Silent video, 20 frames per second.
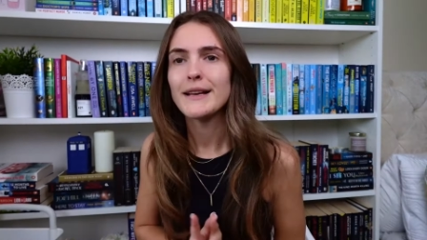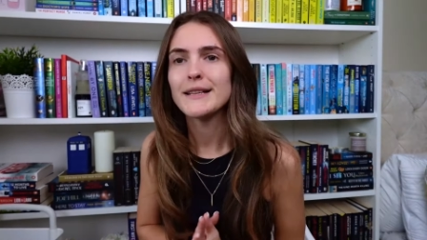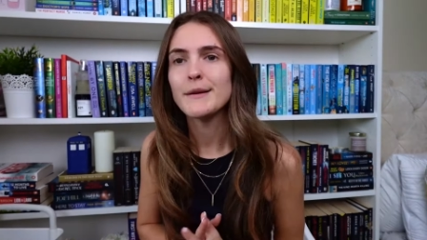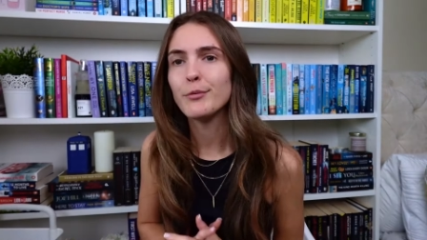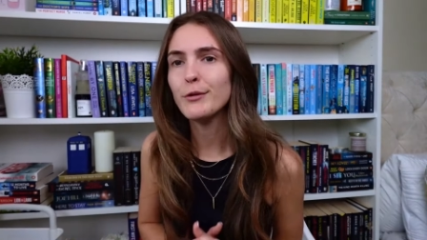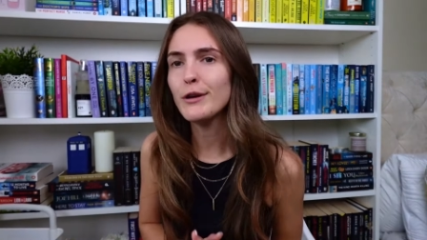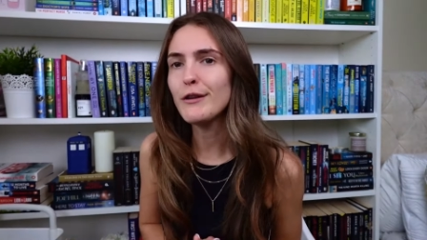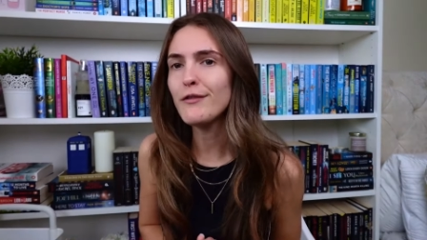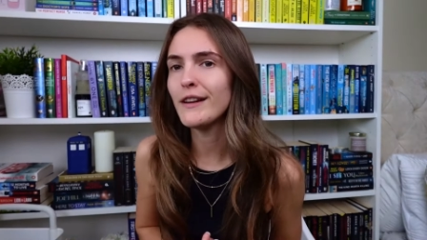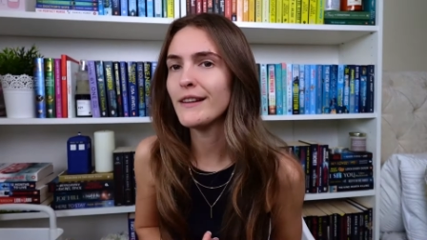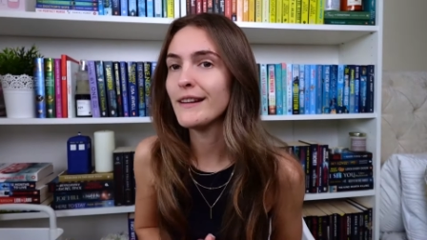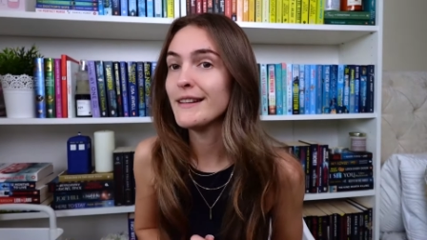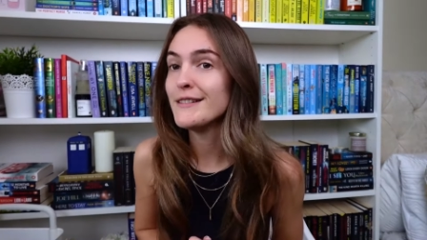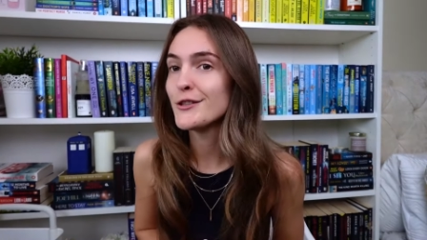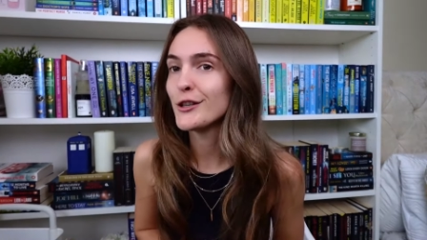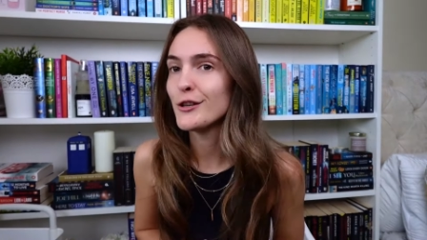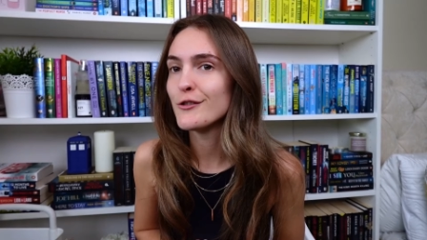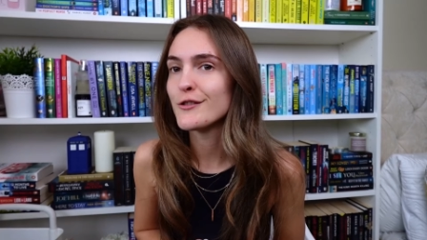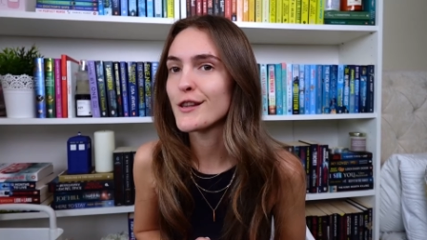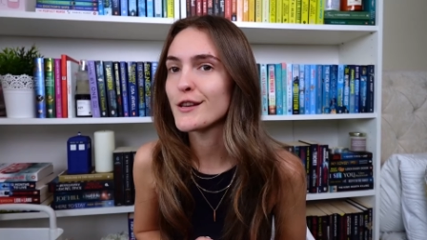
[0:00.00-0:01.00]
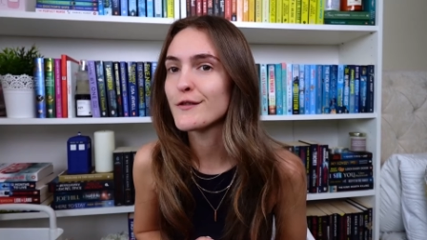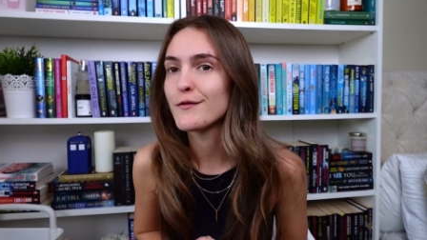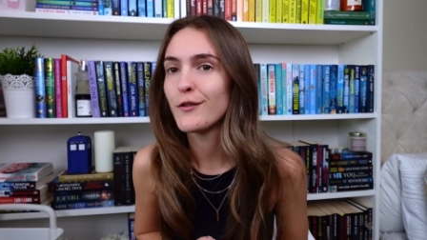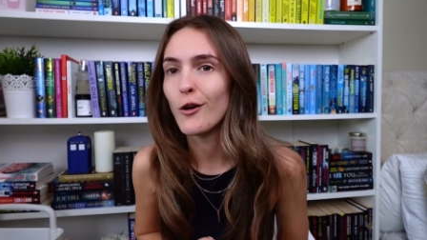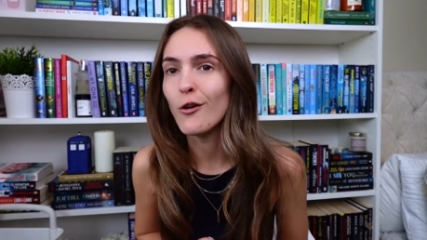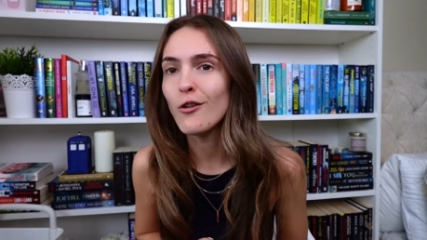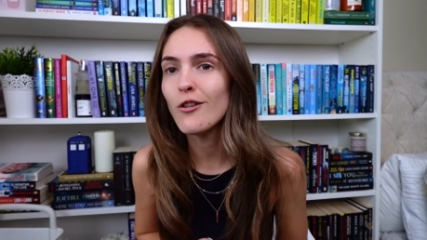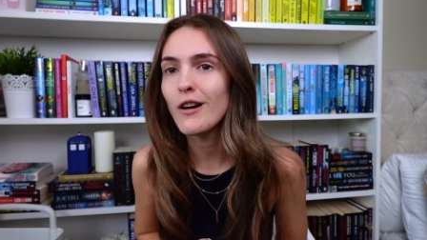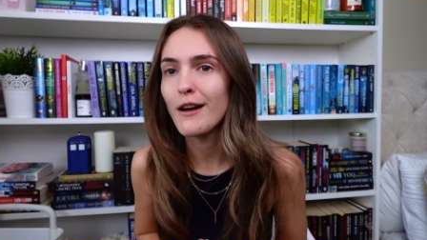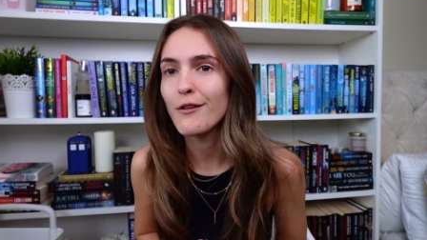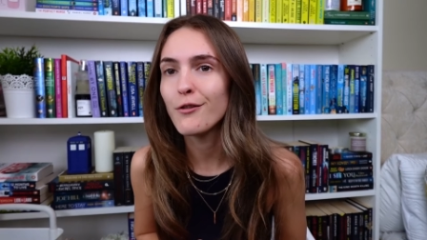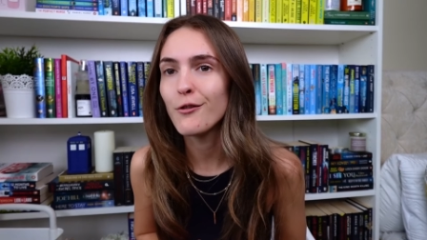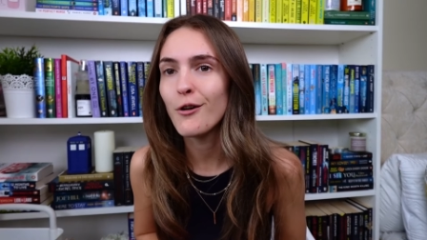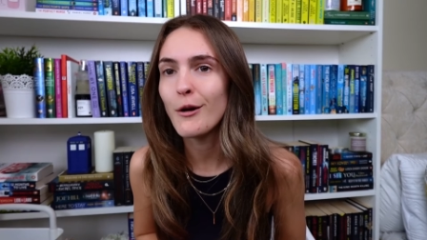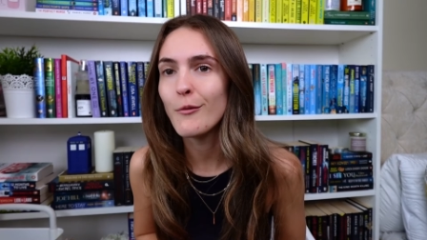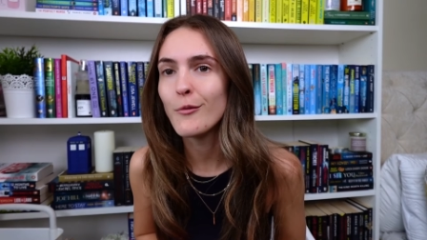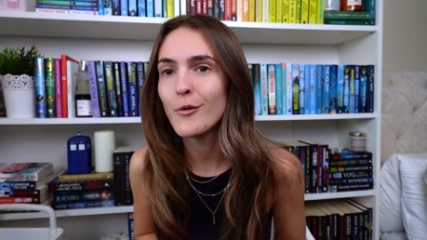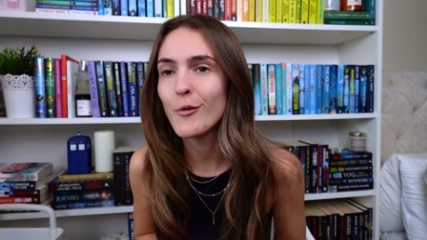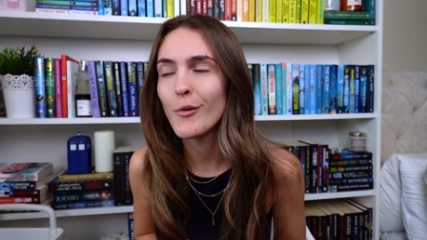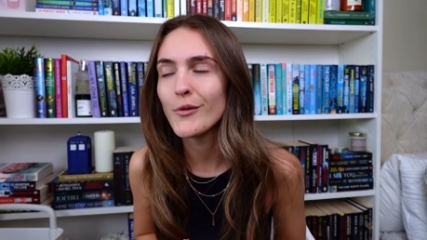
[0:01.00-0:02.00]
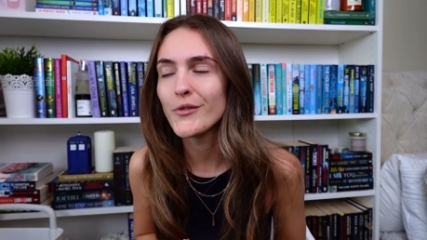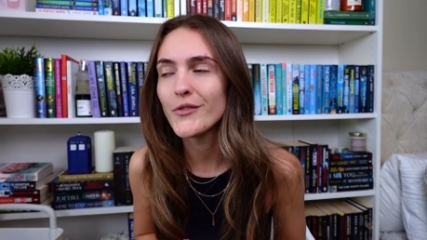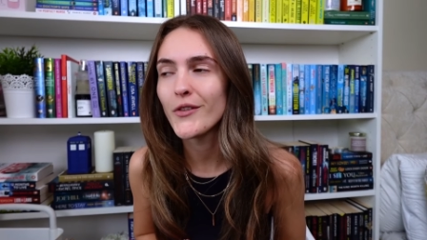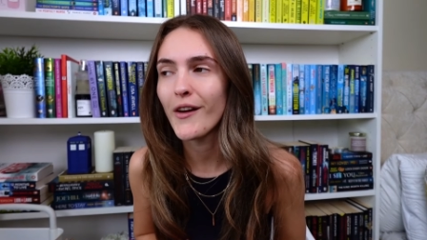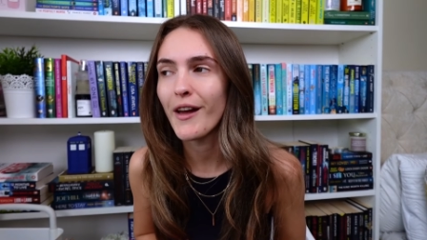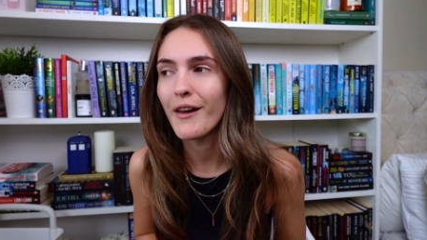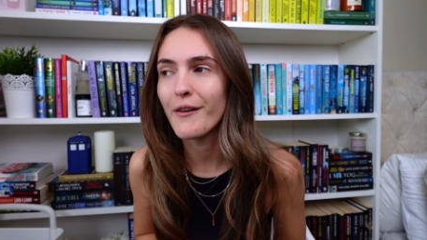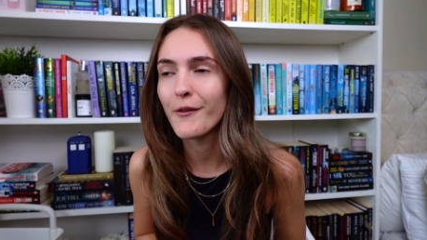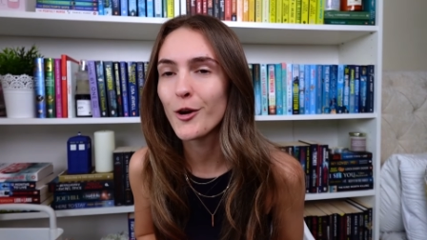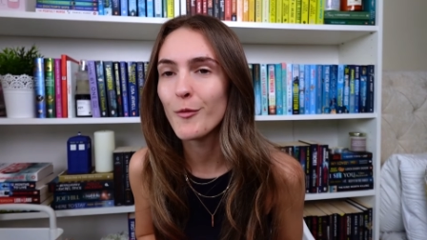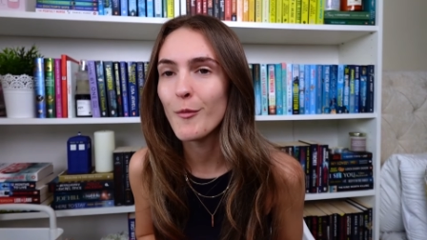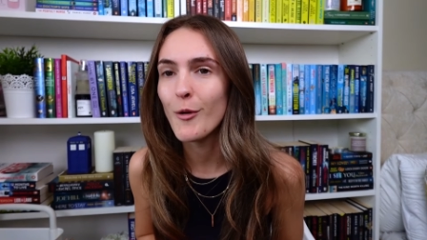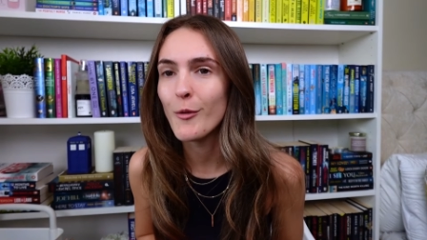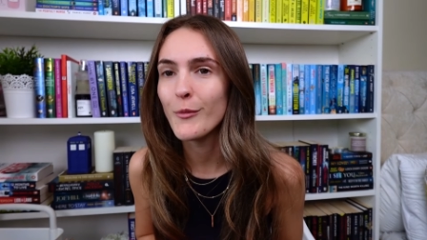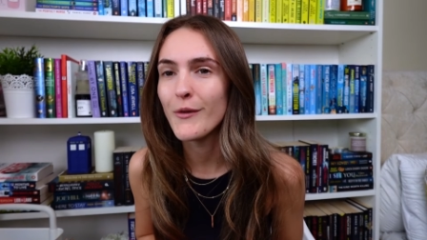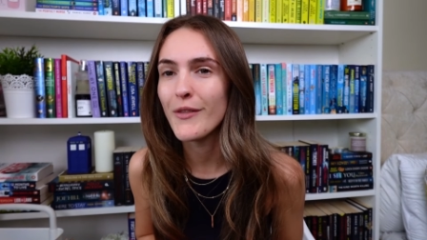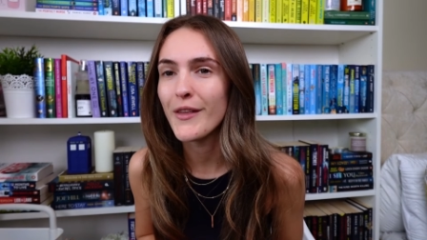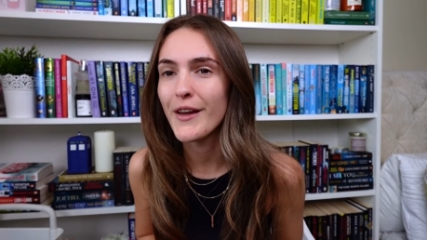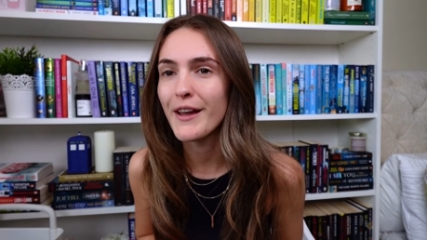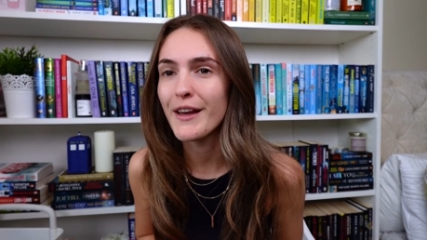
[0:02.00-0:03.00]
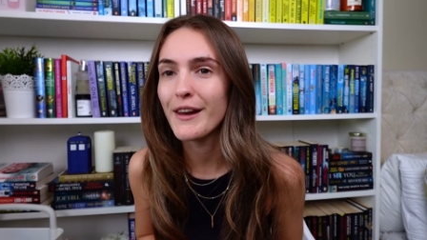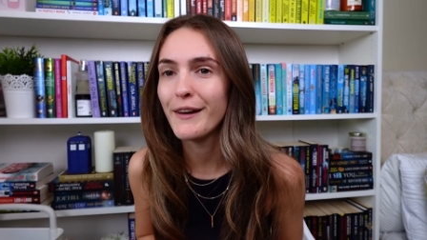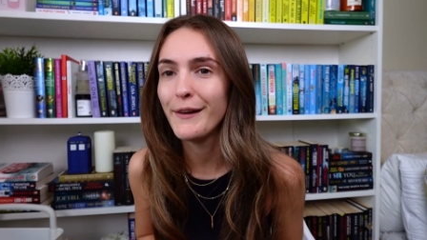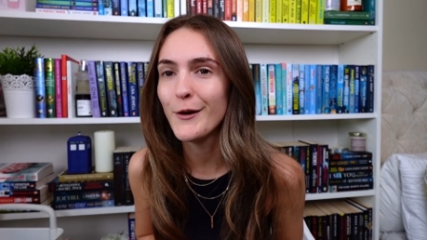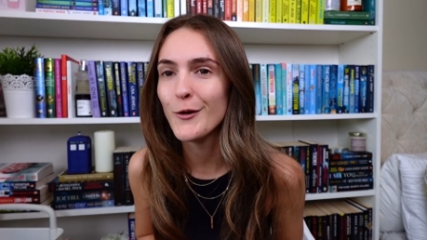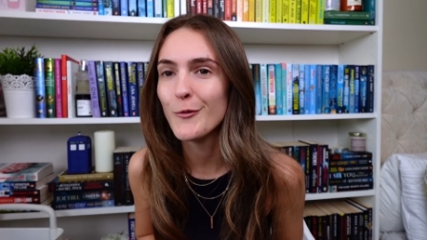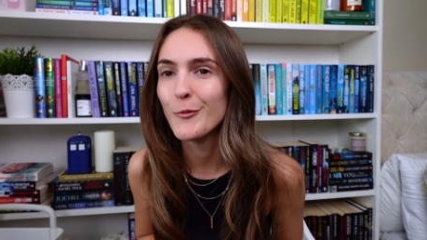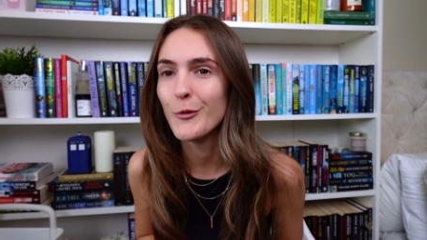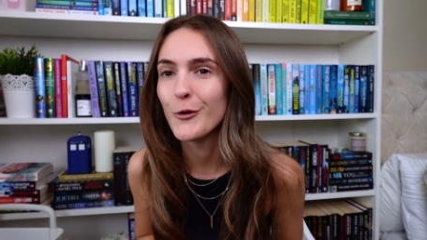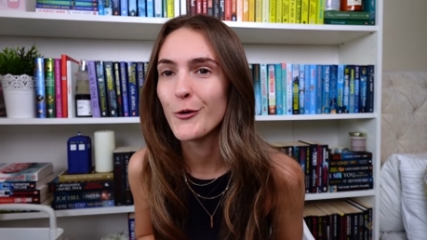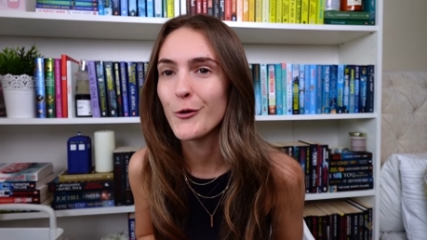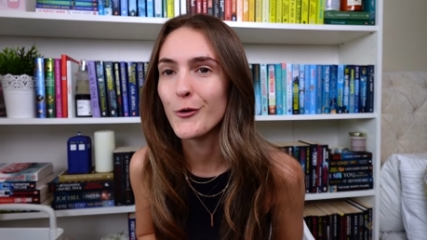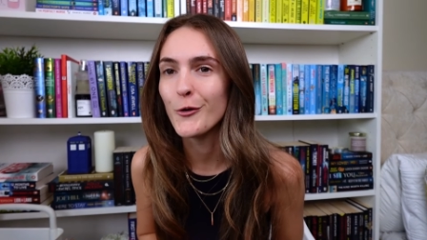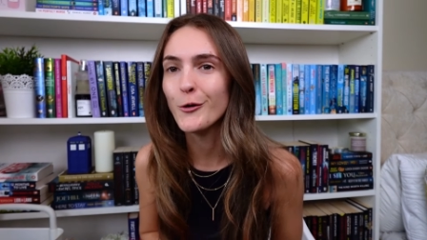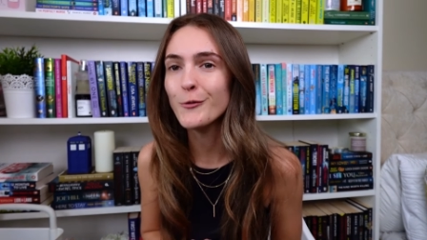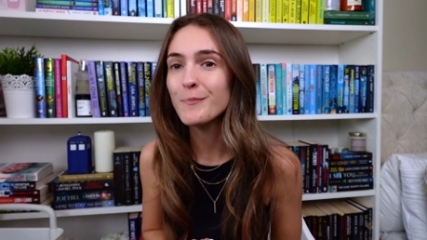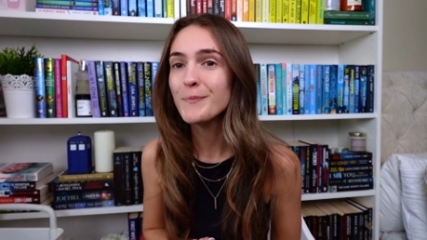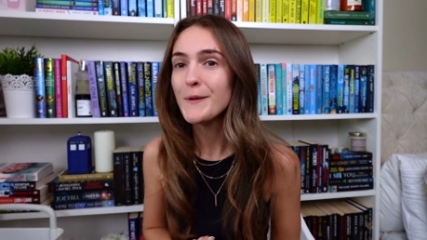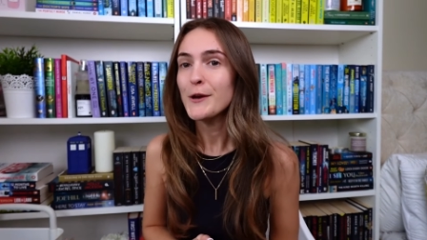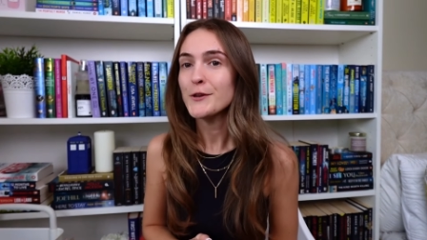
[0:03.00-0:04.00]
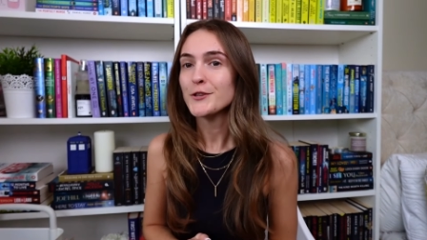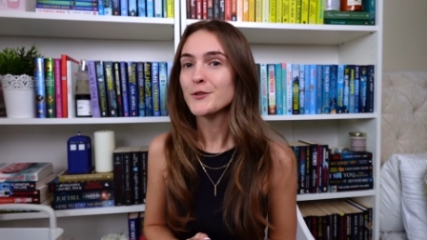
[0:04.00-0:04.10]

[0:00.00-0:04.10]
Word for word: As a brief little interlude to this vlog I thought I would once again come on with a little book haul.